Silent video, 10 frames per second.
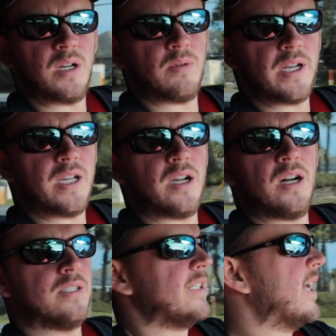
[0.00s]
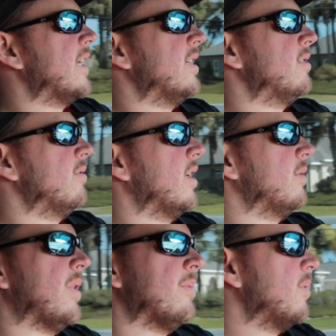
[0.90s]
Why not Hondata?
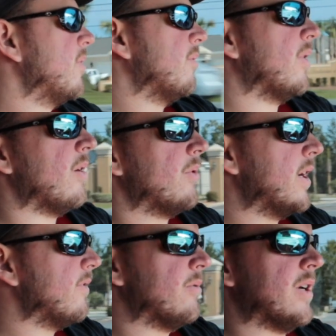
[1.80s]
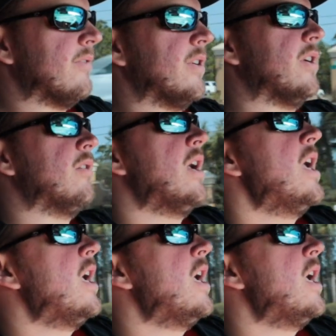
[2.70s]
Blah, blah, blah, blah, whatever, you know.